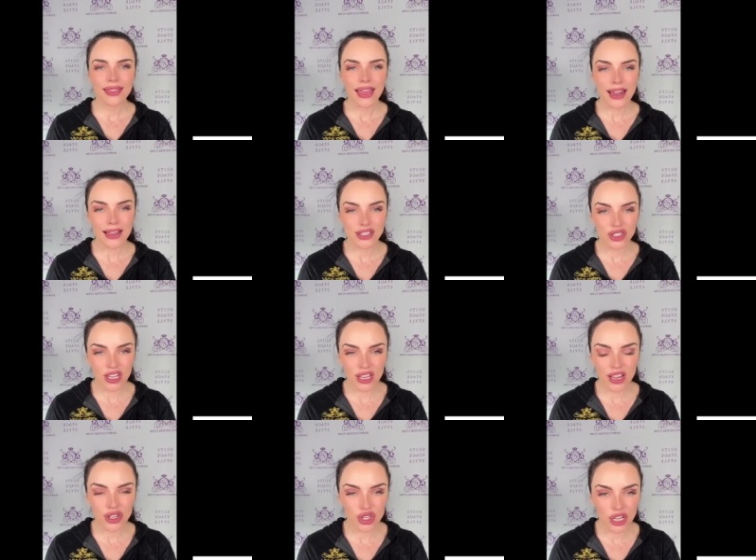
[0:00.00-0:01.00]
that has
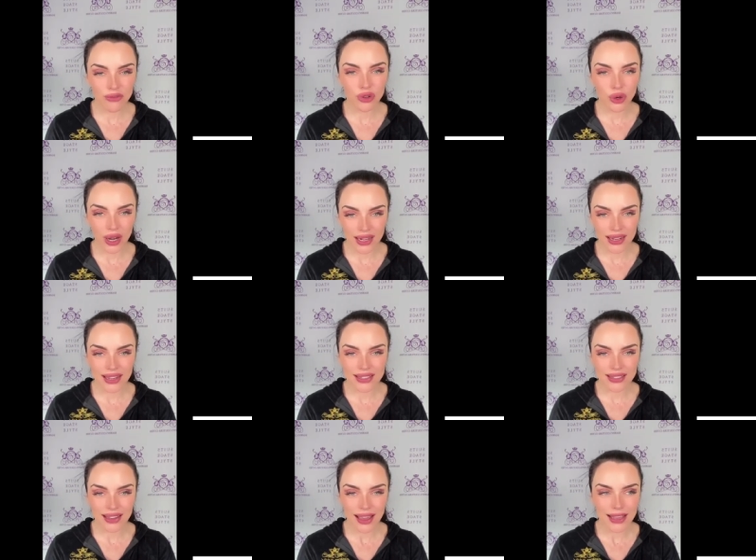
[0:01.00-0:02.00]
achieved
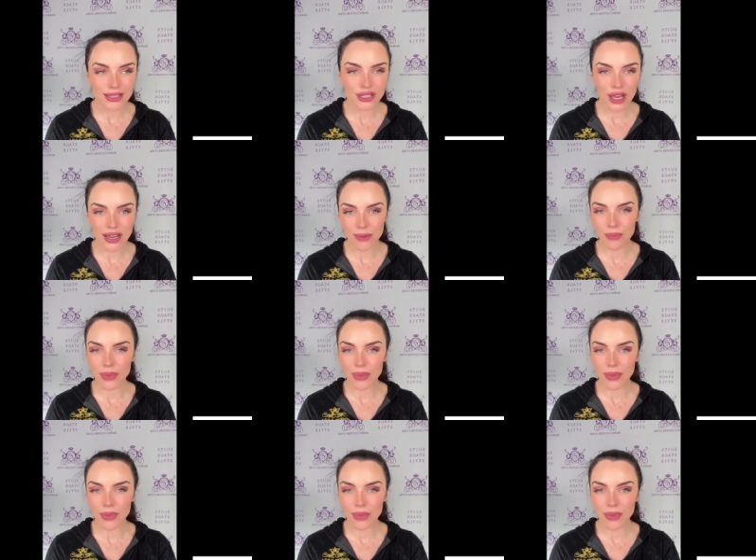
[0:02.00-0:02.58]
greatness has done